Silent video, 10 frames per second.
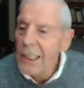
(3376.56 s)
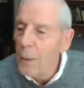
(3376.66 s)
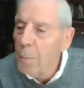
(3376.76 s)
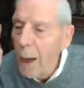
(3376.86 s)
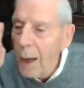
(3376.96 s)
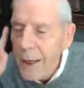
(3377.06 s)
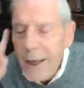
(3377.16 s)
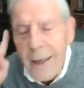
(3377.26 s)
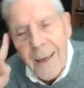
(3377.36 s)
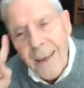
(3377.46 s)
He said, but
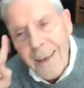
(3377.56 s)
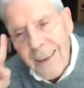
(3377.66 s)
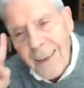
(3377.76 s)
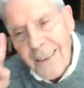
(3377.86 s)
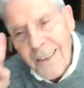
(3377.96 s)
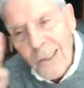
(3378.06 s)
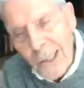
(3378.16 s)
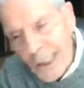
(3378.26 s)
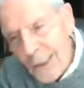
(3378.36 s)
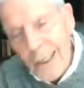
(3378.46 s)

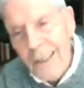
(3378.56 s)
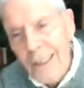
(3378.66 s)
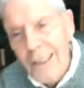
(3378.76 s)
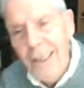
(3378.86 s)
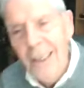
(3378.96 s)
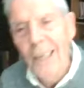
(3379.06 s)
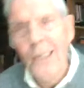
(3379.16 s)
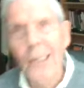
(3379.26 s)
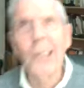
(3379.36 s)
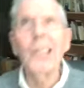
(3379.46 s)
Jesus
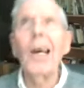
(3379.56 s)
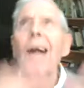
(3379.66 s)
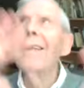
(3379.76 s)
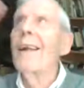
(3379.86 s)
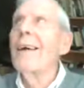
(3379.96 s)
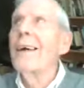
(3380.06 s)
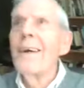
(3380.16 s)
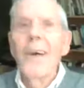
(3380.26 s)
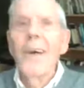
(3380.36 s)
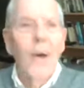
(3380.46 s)
as a son
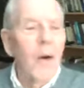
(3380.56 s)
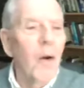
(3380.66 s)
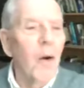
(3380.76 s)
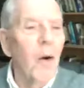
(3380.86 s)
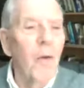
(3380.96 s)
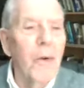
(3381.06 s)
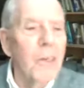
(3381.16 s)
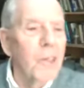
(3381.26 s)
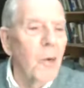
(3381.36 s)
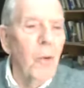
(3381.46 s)

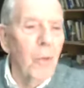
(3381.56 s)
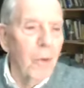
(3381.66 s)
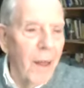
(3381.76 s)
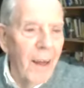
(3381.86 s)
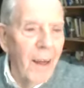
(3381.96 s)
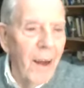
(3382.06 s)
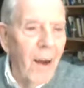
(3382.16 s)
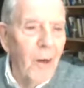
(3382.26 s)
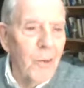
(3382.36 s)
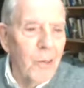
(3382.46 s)
over his own
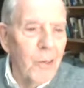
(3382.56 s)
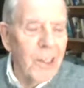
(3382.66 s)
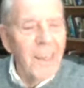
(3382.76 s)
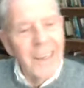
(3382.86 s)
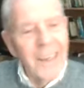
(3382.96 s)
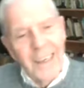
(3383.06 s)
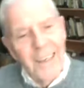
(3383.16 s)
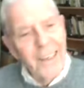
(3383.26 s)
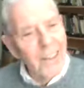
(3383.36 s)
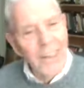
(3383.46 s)
house.
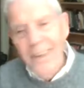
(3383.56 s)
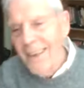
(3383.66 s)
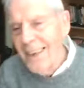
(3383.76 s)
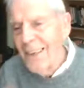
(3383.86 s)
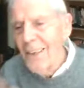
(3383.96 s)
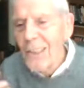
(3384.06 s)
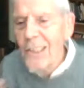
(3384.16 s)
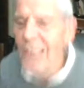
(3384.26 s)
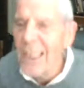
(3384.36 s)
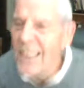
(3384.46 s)
He's the
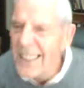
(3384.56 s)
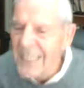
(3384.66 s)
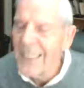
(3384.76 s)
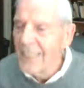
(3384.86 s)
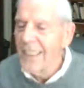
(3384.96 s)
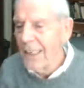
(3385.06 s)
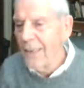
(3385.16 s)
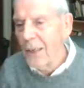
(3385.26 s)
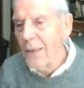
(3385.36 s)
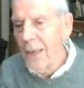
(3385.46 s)
son
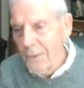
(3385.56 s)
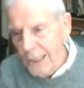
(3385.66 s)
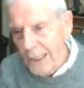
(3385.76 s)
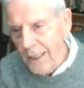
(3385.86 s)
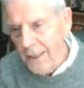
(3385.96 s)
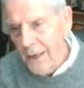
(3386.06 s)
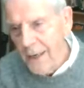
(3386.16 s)
of the house.